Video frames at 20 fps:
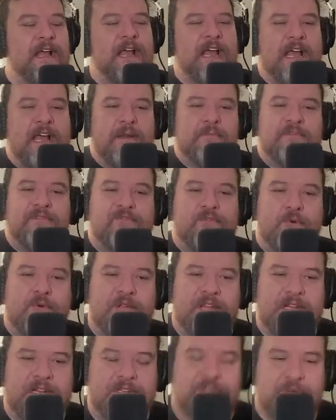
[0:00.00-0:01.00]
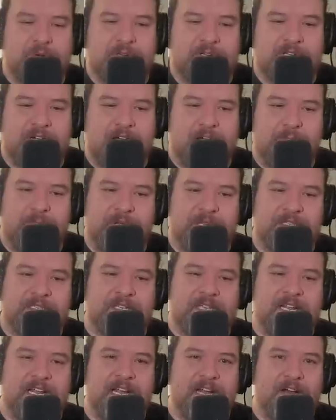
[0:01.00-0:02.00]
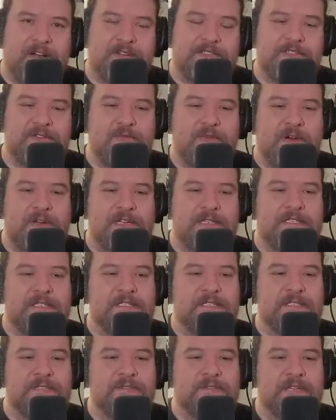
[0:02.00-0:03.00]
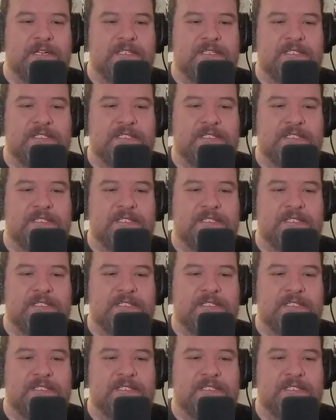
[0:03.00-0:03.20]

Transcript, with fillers: And before we get into our topic today, I also wanted to uh,